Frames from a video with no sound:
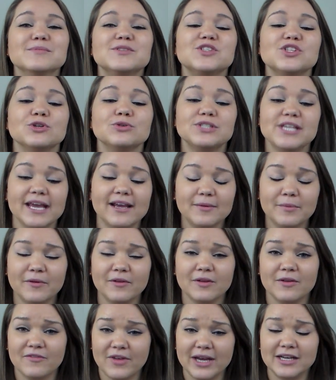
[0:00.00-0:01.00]
So take
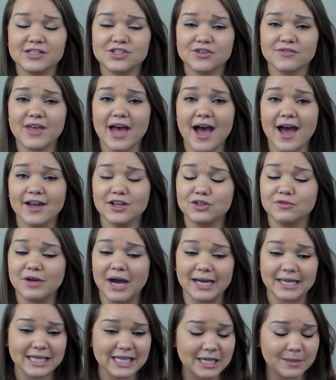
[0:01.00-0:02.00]
advantage of that. You've
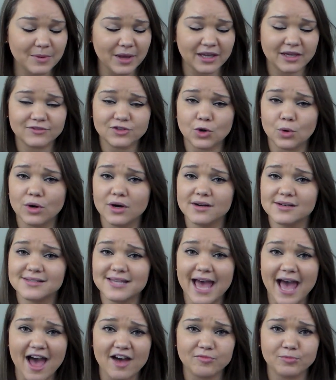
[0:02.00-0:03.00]
got eBay, of course,
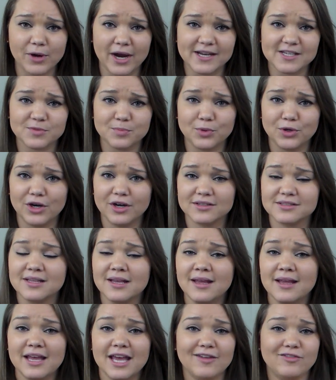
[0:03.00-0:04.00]
half-price books.
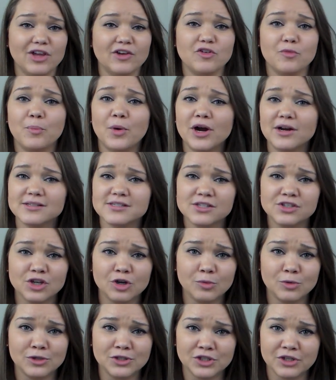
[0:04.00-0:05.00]
If you have a Barnes &
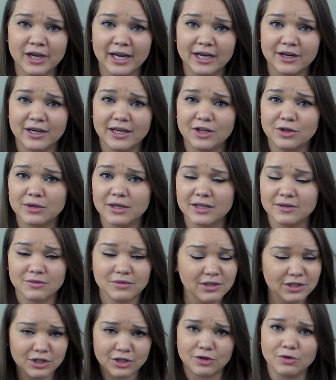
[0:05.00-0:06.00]
Noble in your area, you
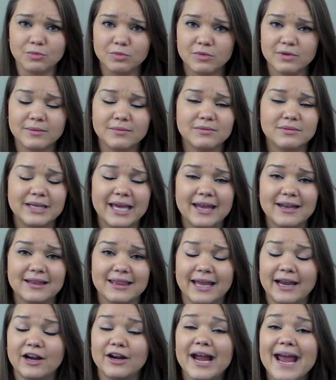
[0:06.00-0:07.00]
can,
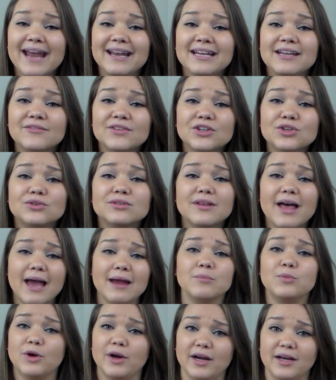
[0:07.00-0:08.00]
get there, and even your
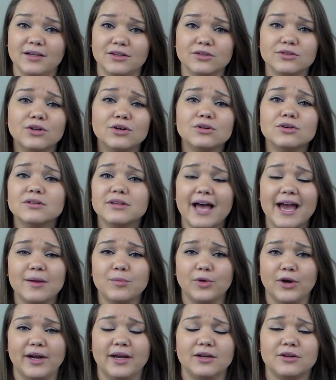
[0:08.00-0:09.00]
library, your local
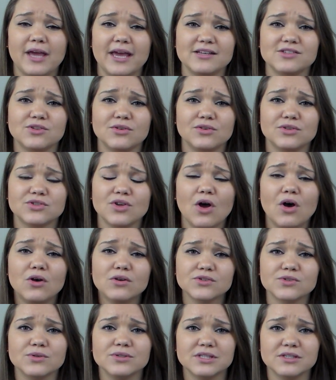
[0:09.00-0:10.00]
library, okay? So there's
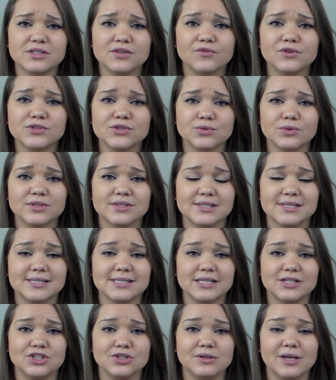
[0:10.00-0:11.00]
all sorts of different sources
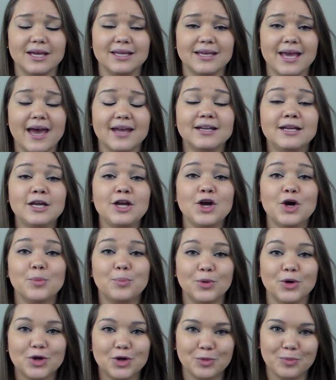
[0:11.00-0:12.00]
that you can get
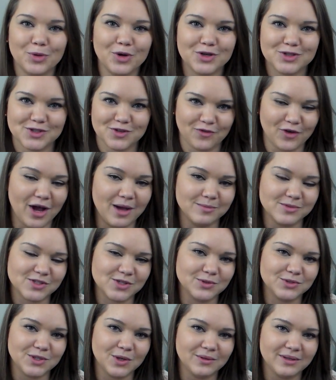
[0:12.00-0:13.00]
books from,
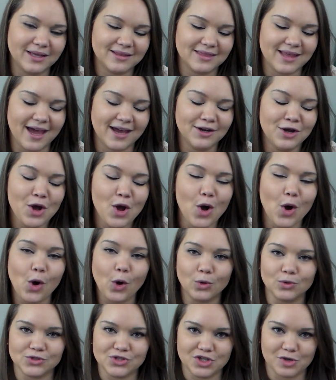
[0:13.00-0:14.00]
so don't let that
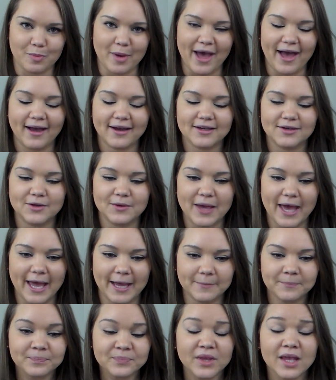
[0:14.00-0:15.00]
hold you back,
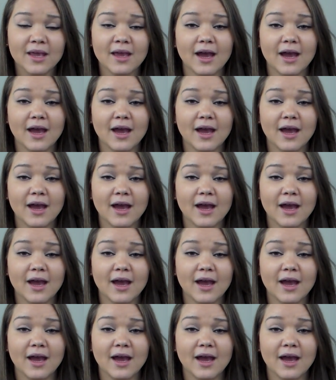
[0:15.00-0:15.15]
okay?